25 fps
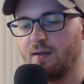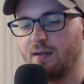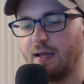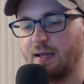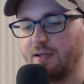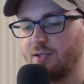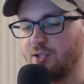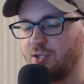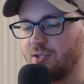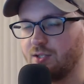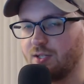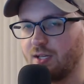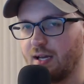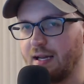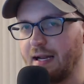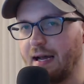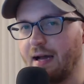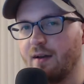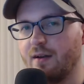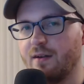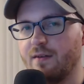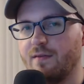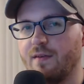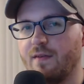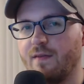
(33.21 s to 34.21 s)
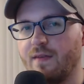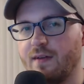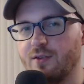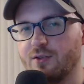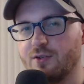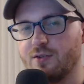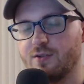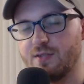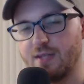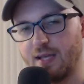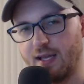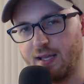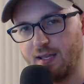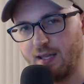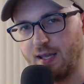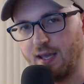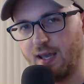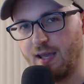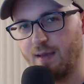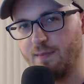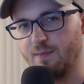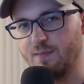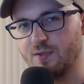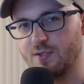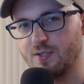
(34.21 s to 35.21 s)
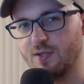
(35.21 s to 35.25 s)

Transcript: I just got out of Avengers Endgame.